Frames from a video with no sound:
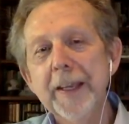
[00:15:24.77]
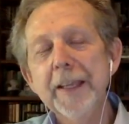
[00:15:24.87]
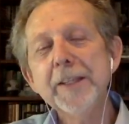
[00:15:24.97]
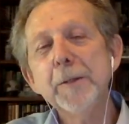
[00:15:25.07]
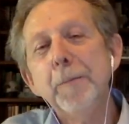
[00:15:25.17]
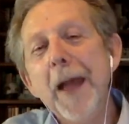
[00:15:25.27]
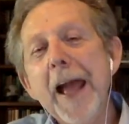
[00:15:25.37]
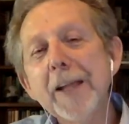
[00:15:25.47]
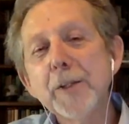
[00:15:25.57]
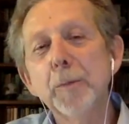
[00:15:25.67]
Is it
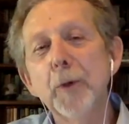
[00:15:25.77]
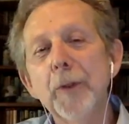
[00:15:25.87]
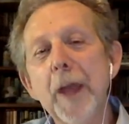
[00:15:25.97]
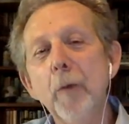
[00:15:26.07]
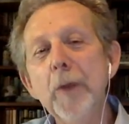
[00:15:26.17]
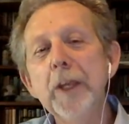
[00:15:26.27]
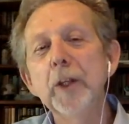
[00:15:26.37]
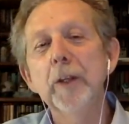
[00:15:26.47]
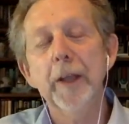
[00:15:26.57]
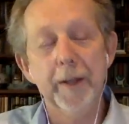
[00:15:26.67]
possible that we
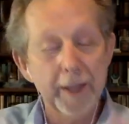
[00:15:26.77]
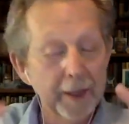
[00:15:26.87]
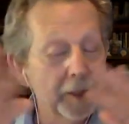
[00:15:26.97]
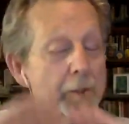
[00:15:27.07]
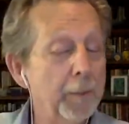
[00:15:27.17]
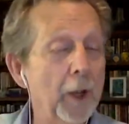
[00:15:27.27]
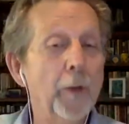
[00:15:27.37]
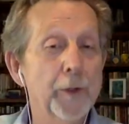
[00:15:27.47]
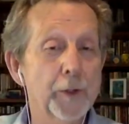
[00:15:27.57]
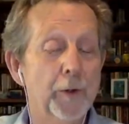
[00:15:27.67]
could, and it's
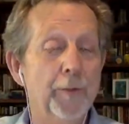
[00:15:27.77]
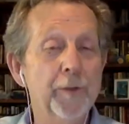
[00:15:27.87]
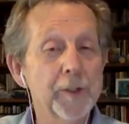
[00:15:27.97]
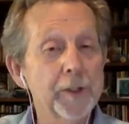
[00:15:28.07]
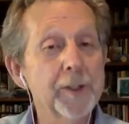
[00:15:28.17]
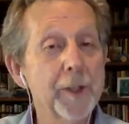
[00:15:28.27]
below the surface, it's